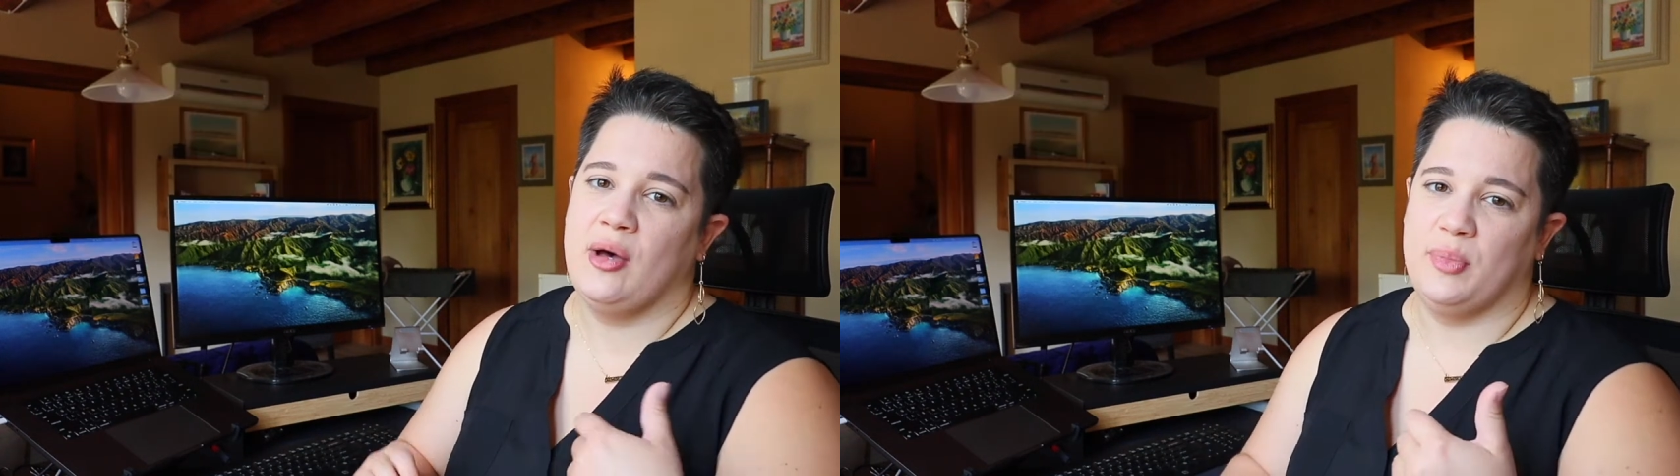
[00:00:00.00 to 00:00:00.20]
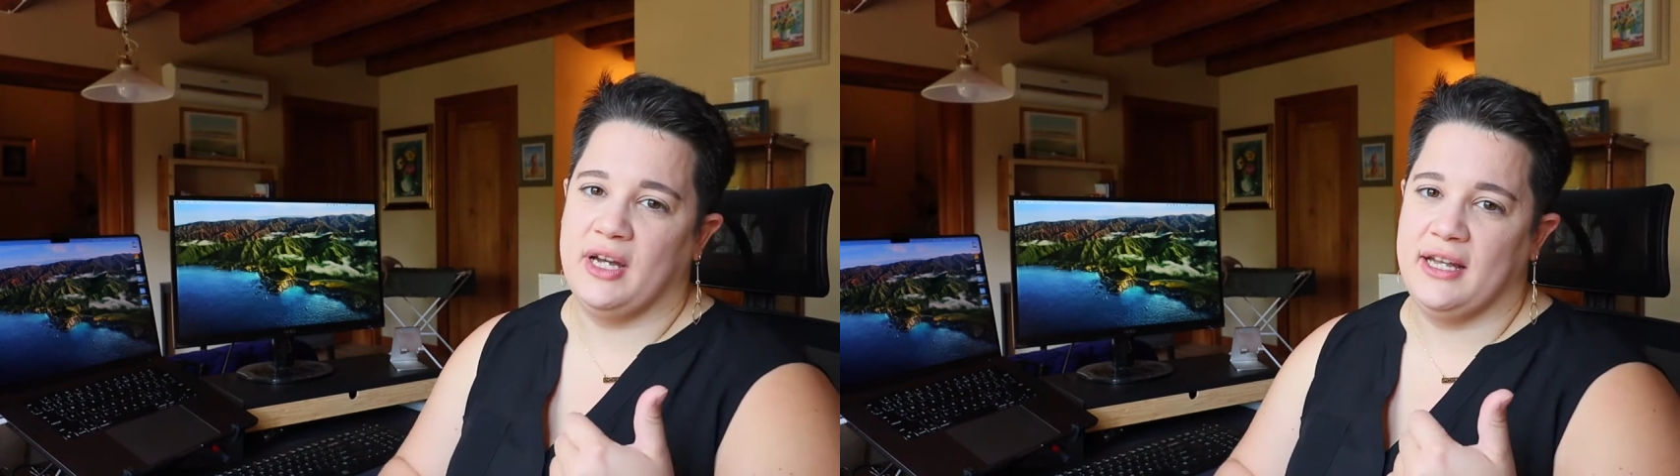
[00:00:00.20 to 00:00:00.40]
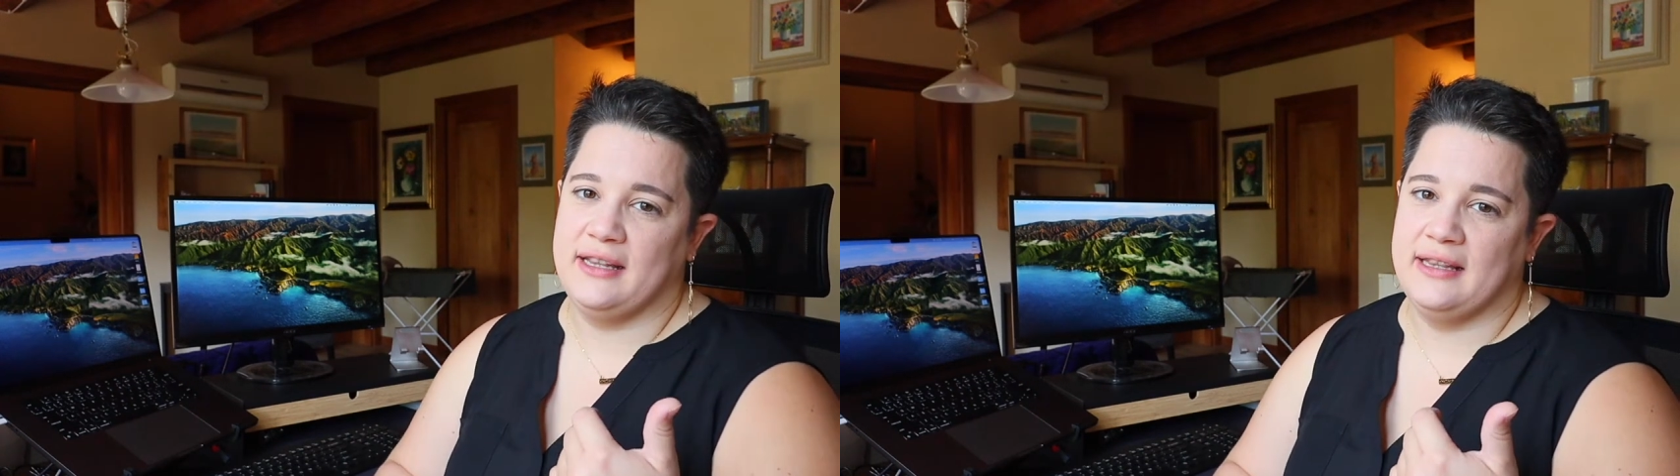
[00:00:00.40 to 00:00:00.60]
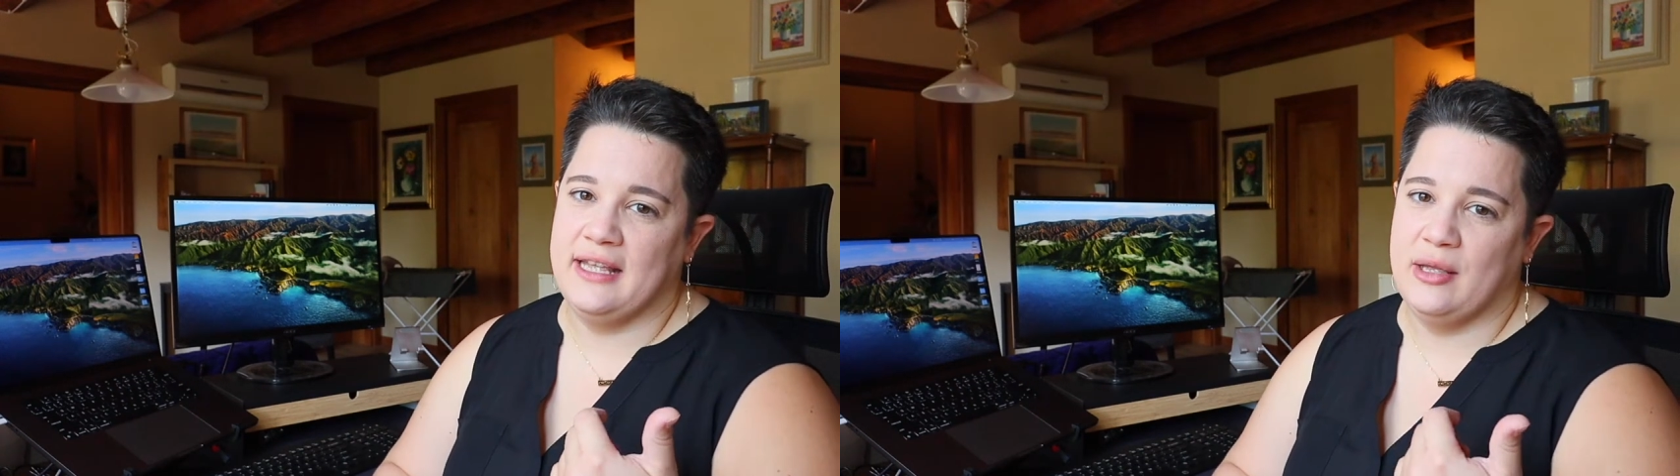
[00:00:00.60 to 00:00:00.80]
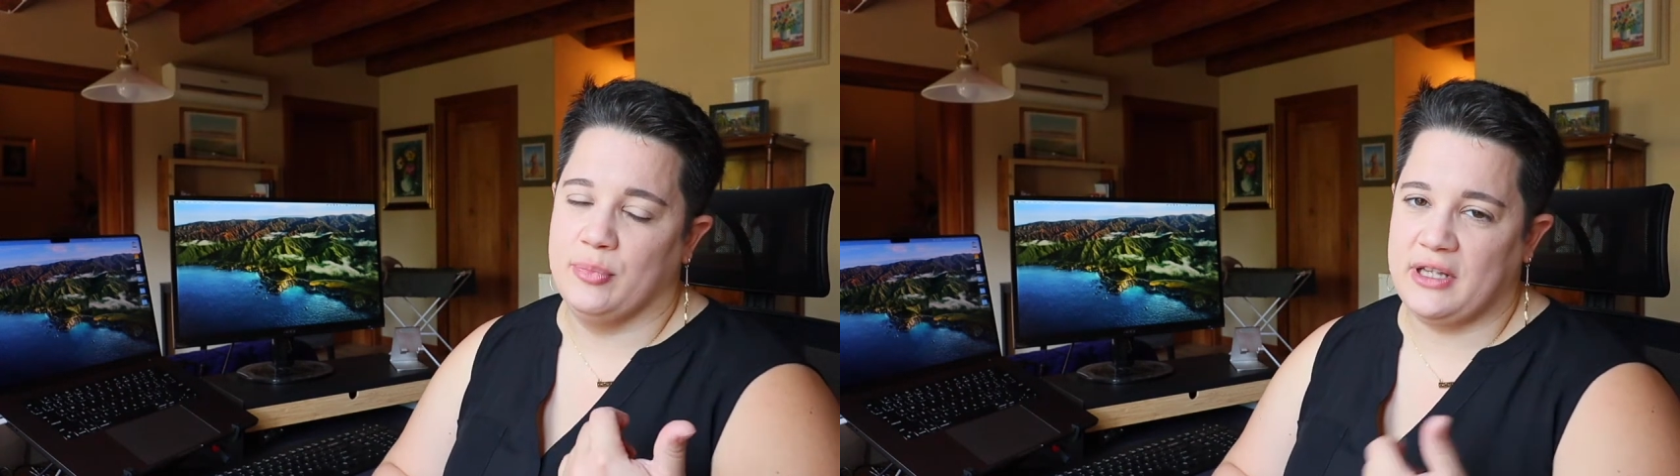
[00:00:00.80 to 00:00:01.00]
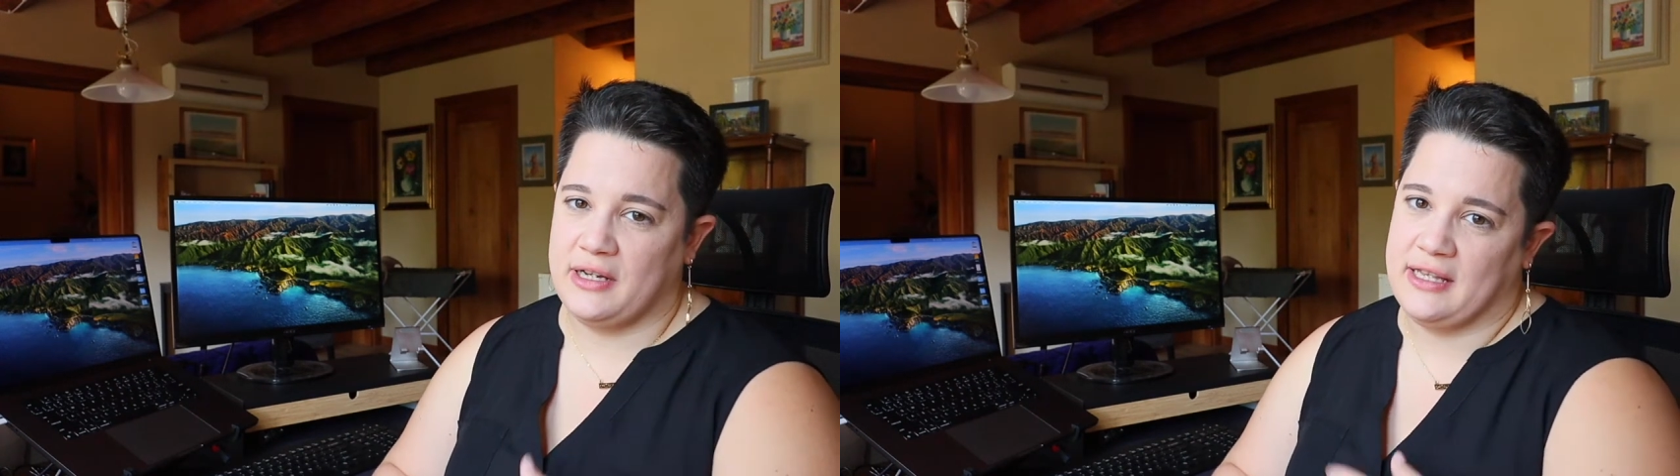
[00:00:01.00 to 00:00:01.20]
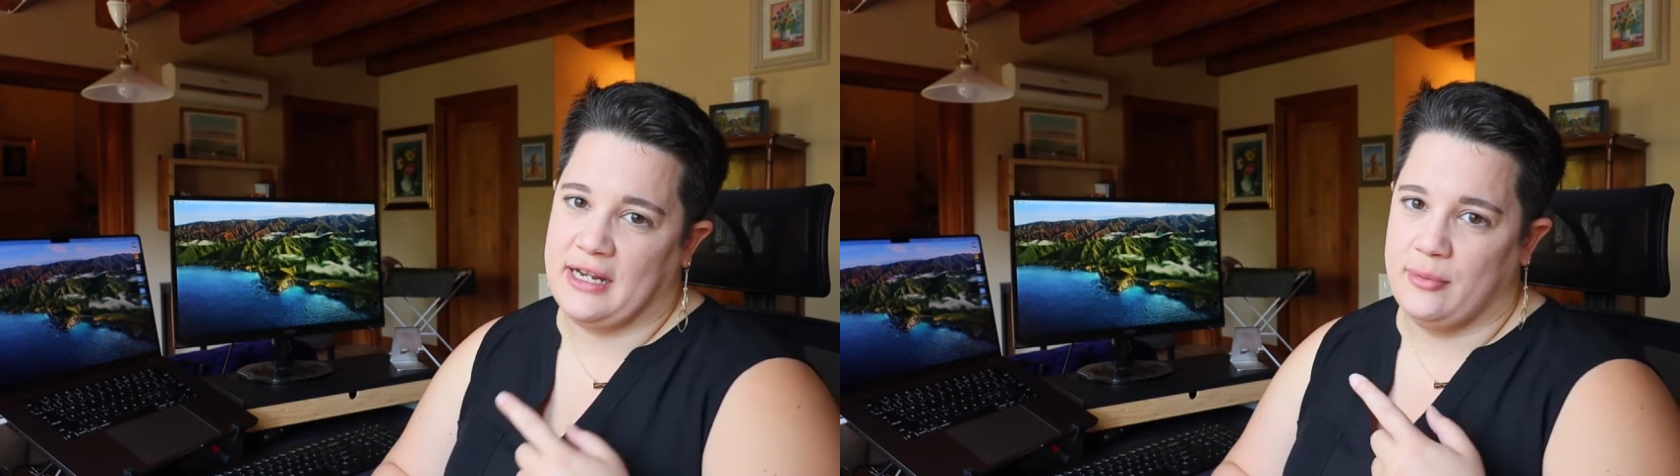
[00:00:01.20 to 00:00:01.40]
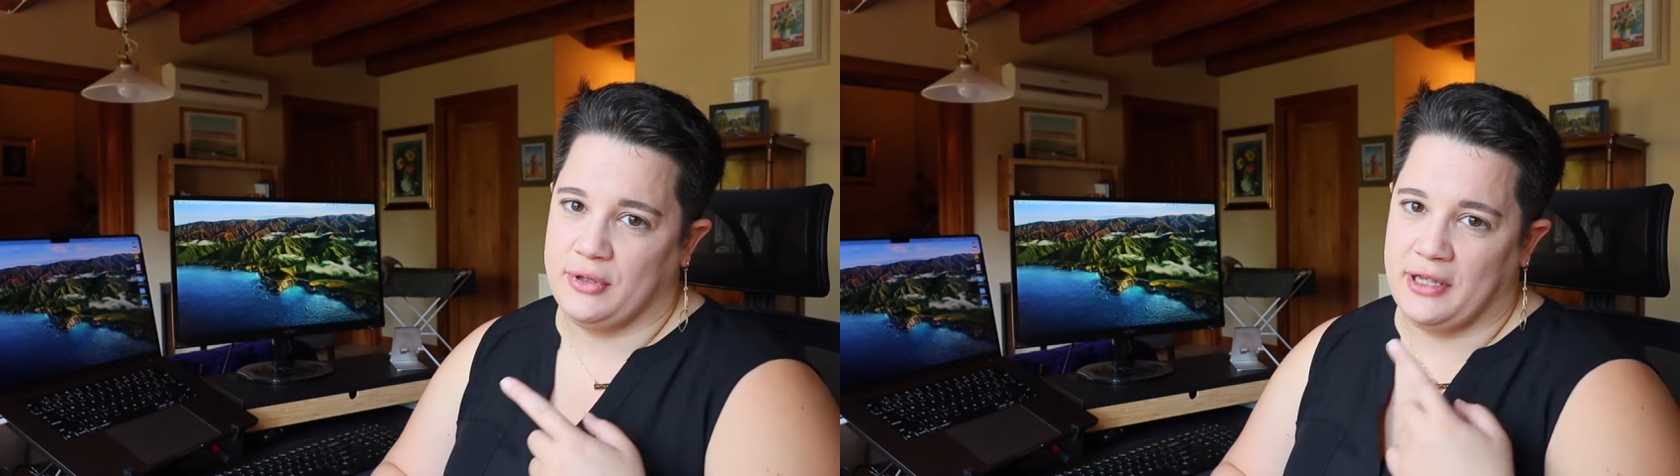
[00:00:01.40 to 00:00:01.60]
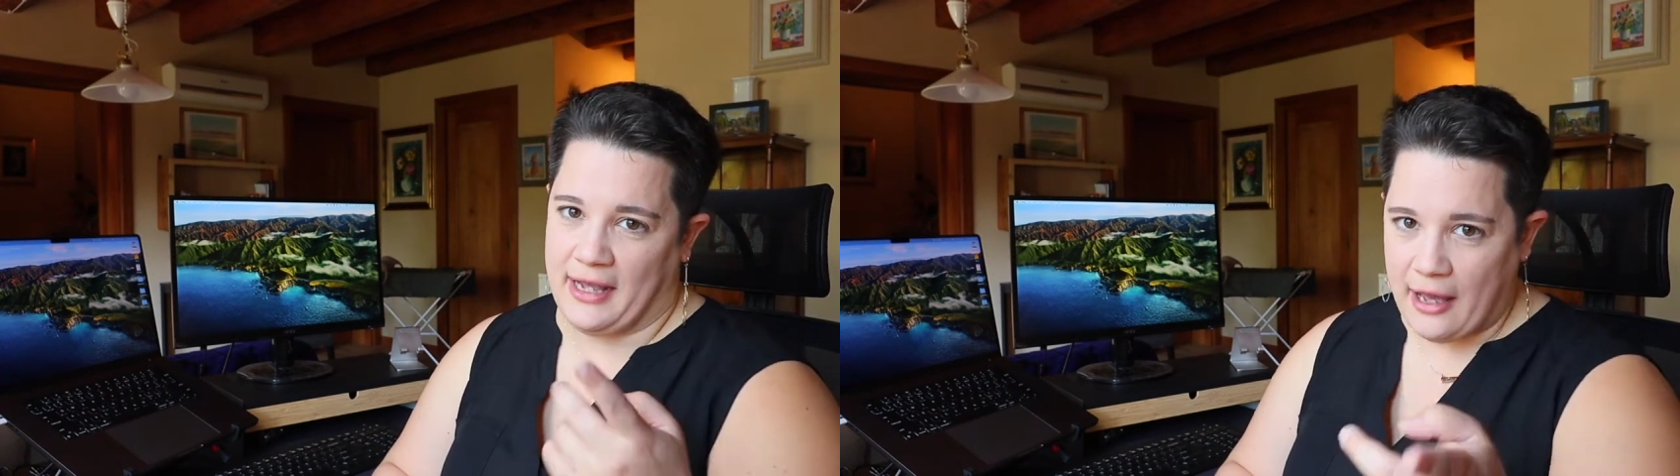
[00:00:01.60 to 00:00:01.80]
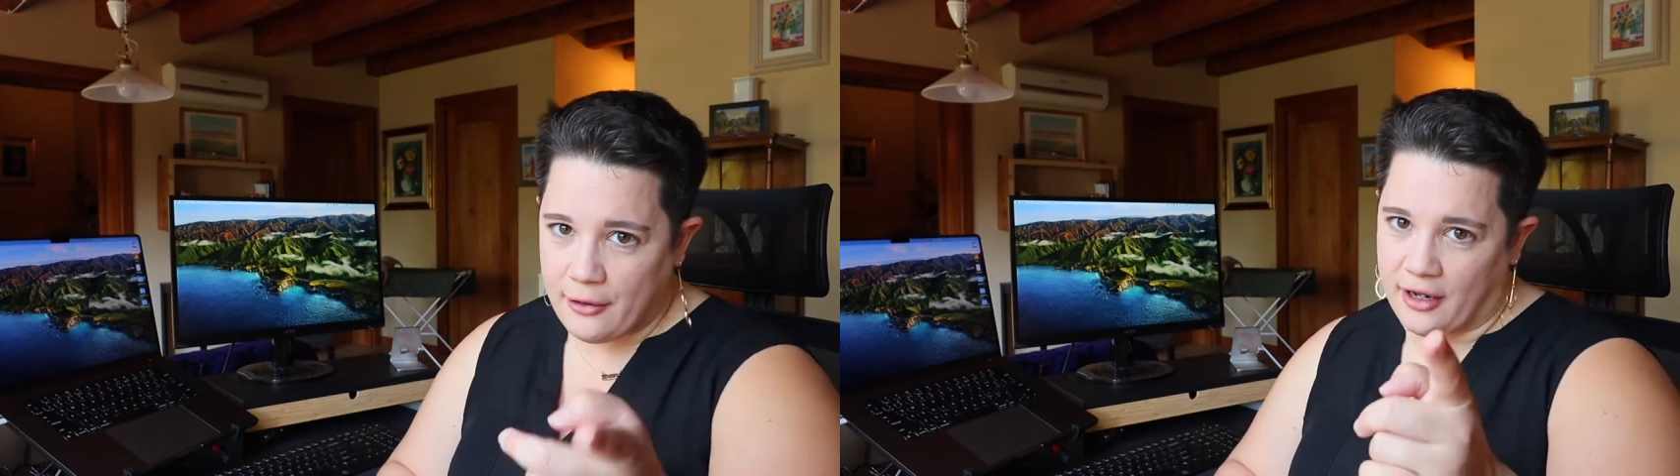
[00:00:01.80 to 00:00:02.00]
but the plug that I plug
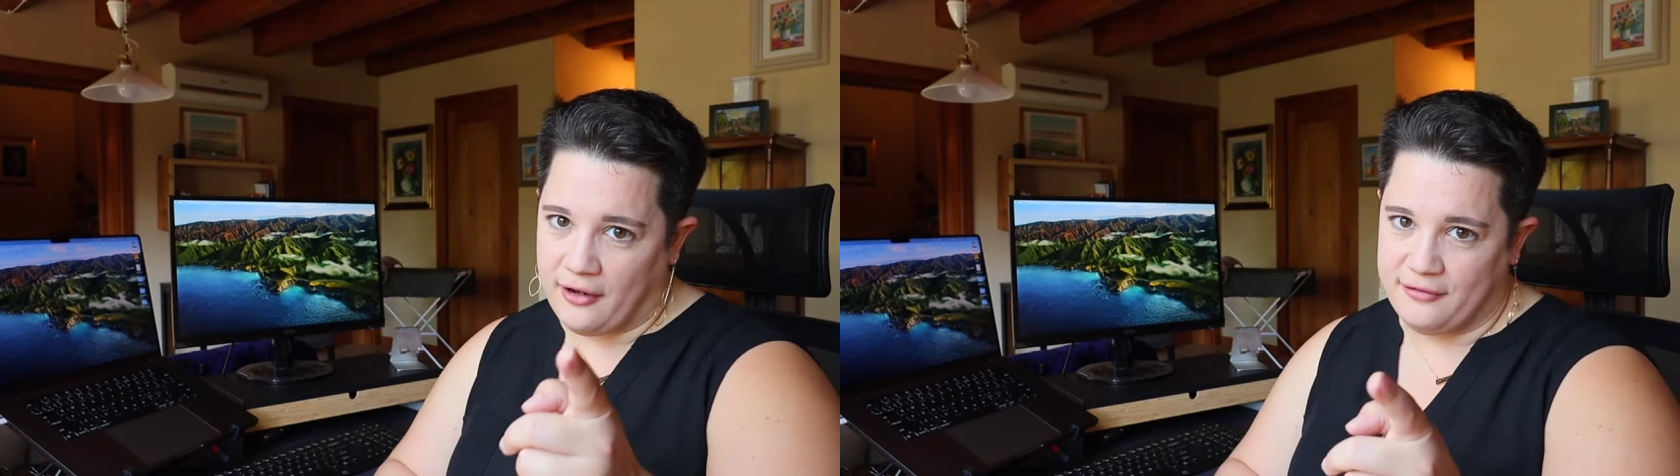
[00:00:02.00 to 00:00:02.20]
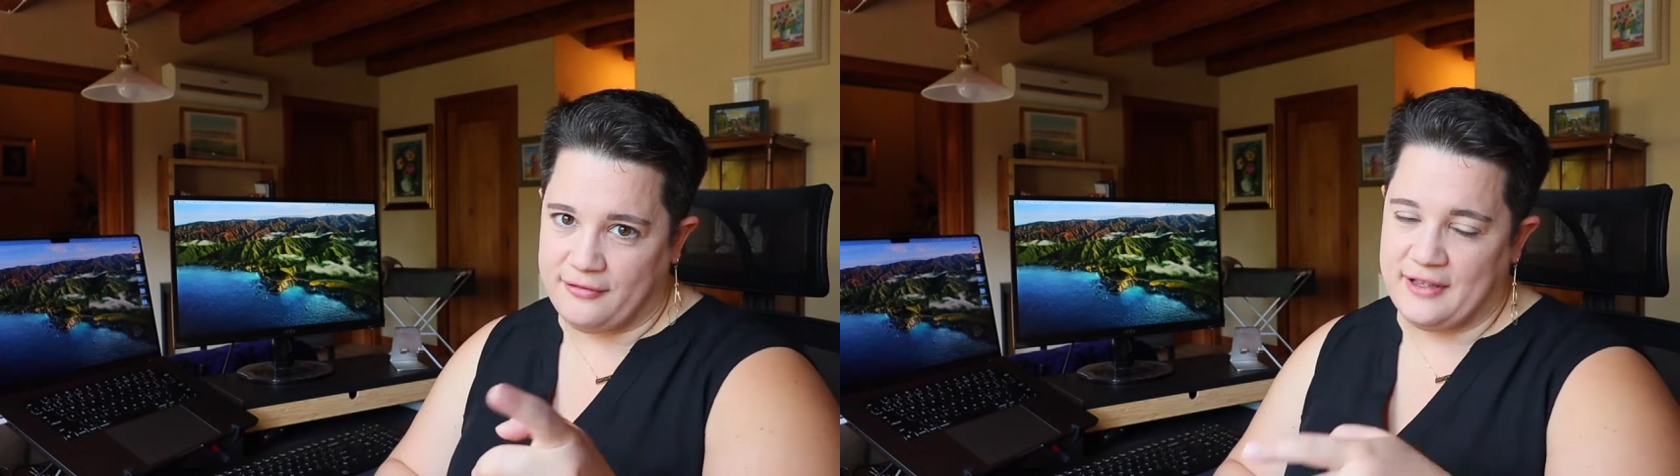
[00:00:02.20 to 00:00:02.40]
out of